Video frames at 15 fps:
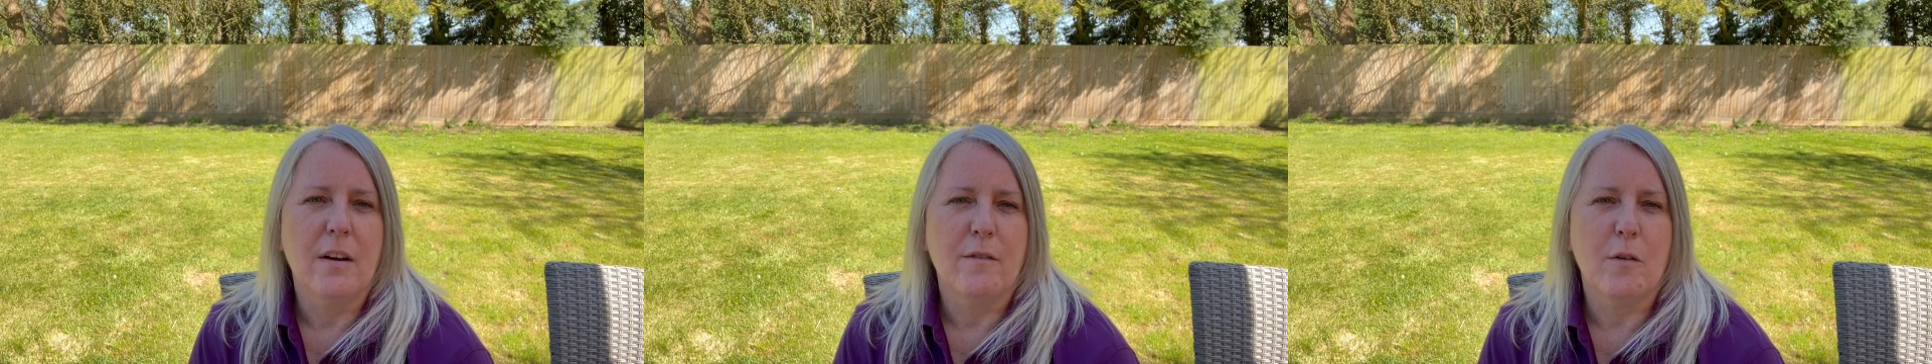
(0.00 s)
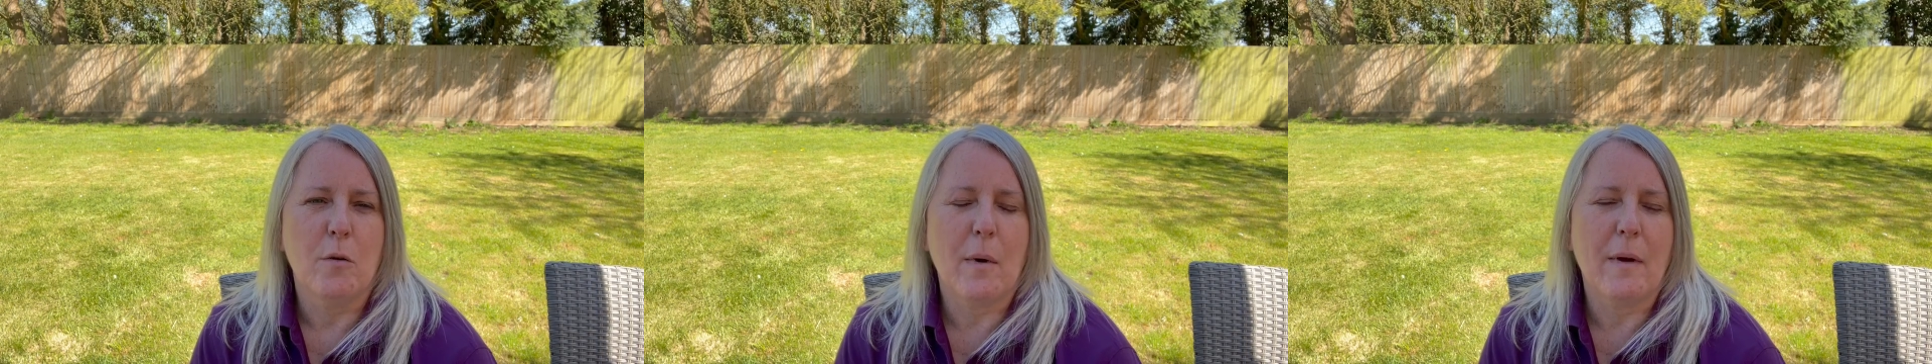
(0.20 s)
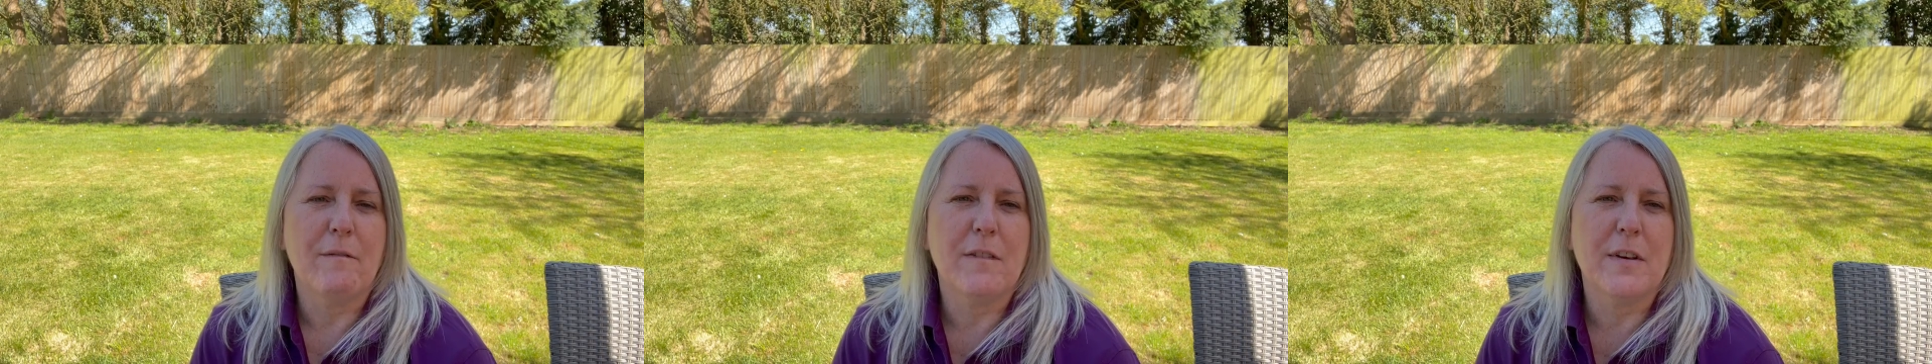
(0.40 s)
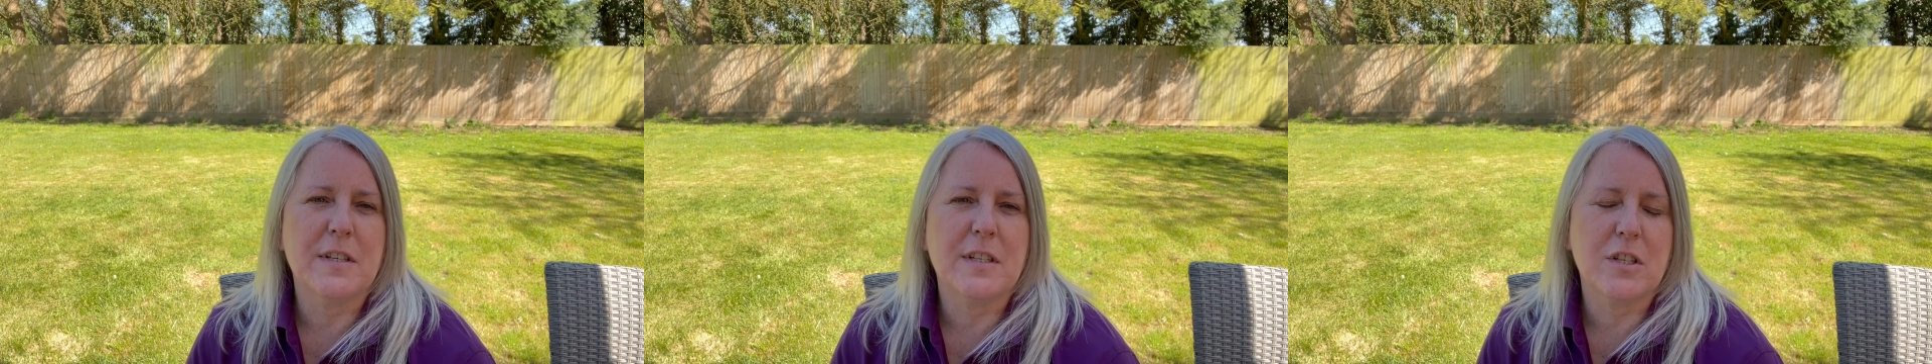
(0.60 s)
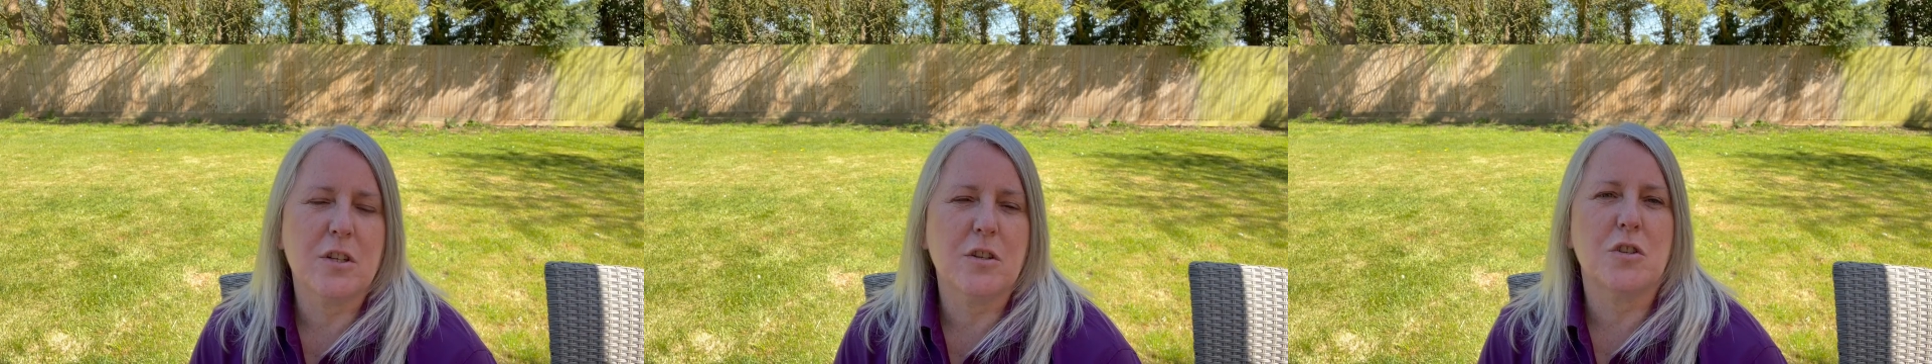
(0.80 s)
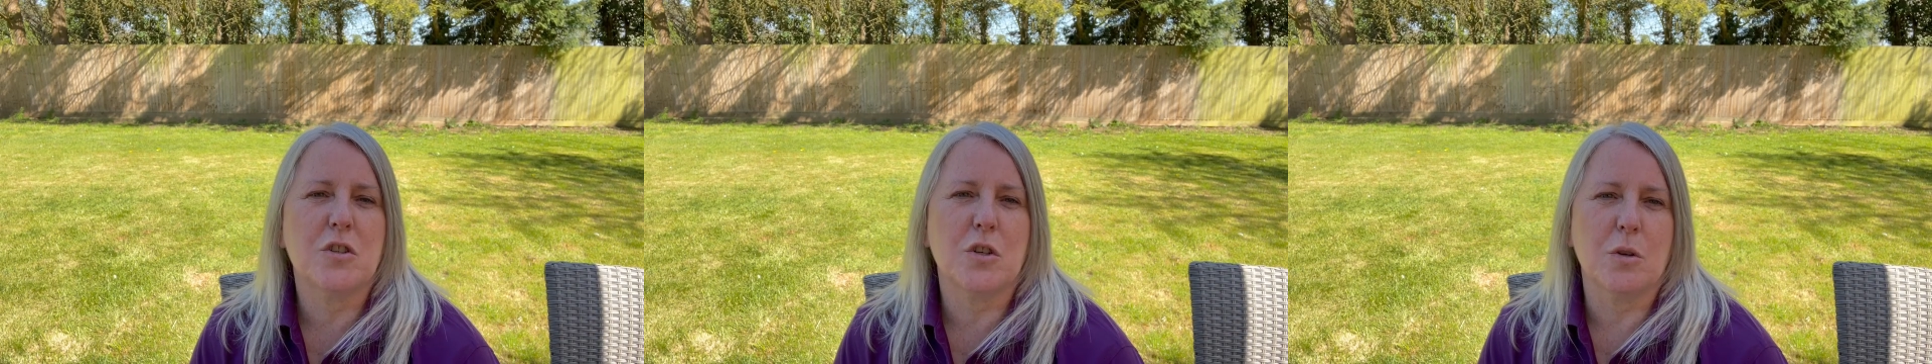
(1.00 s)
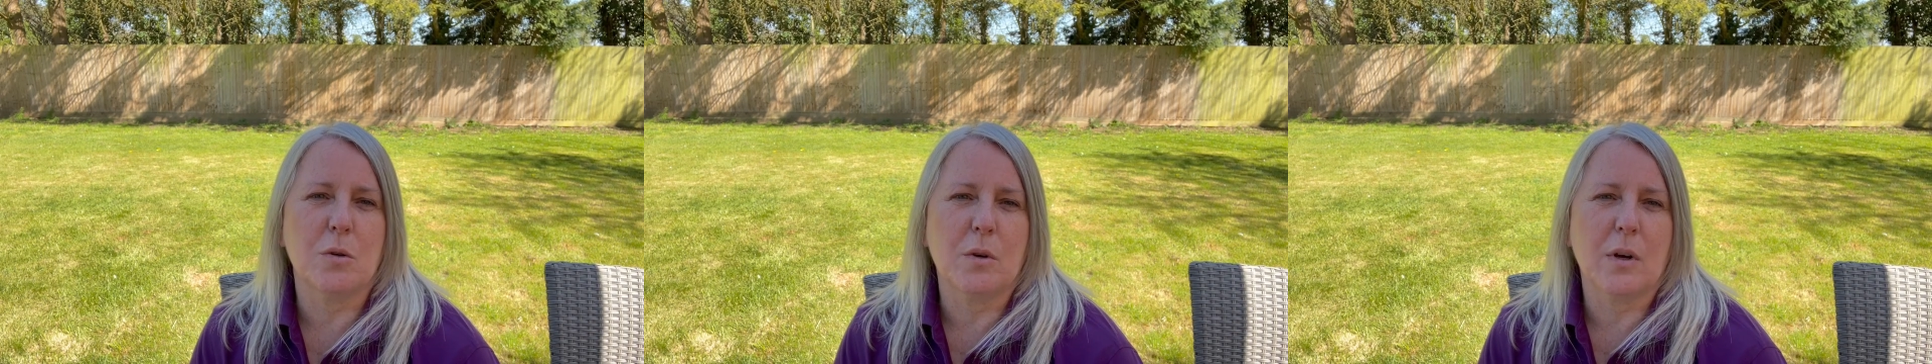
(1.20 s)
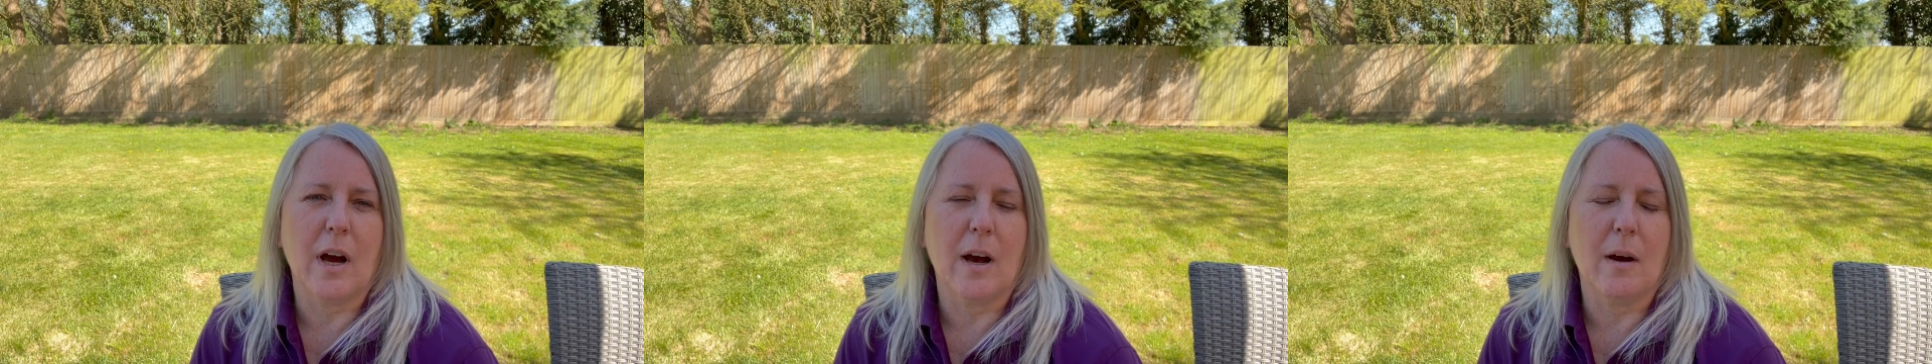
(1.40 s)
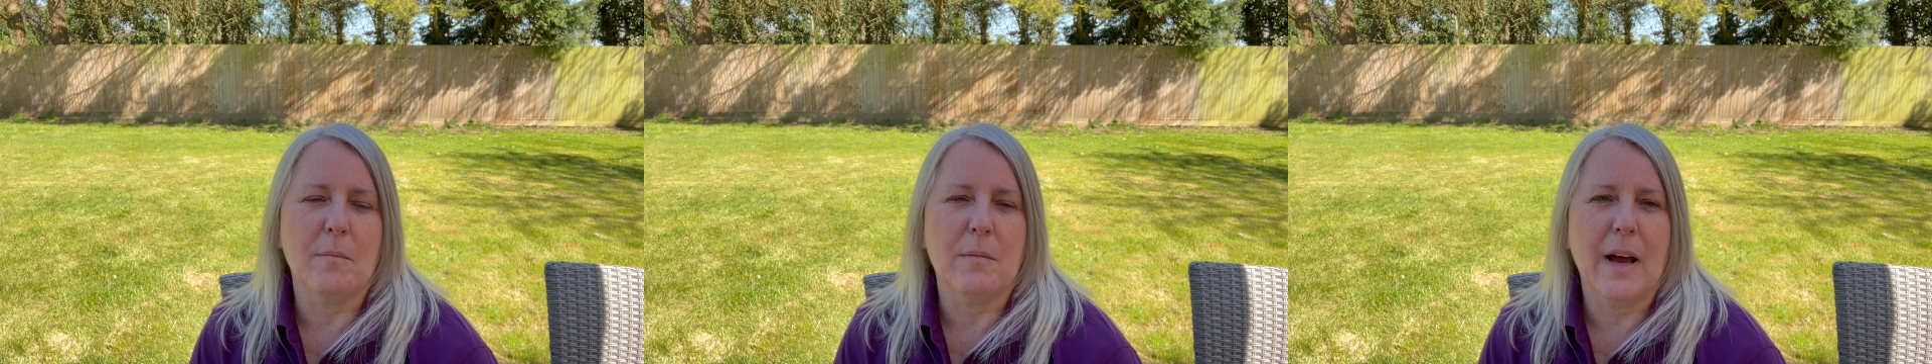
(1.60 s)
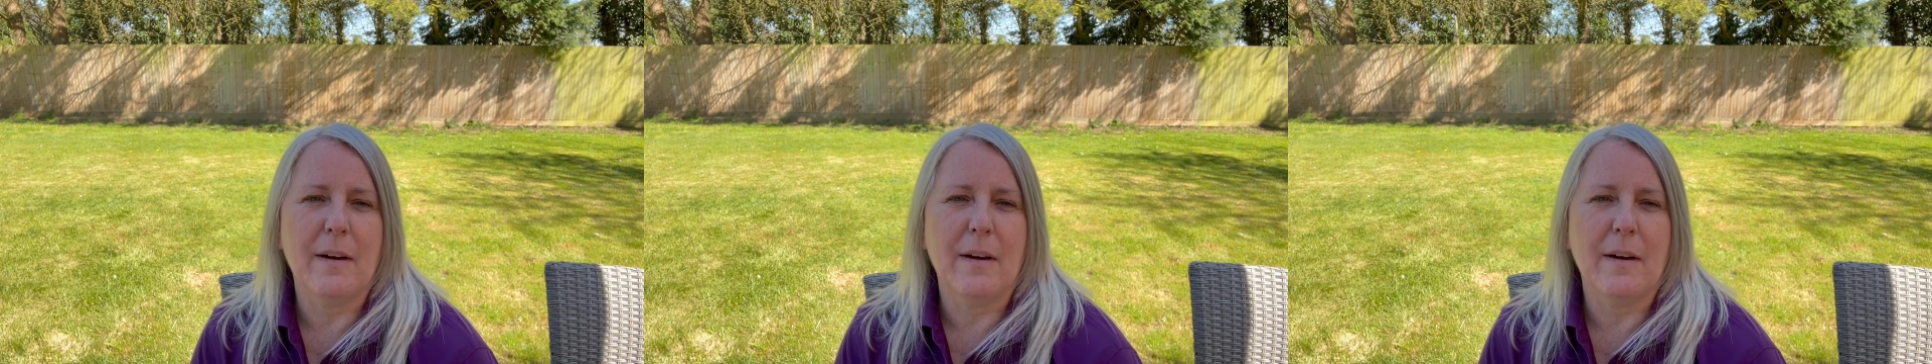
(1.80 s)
for when visitors do come.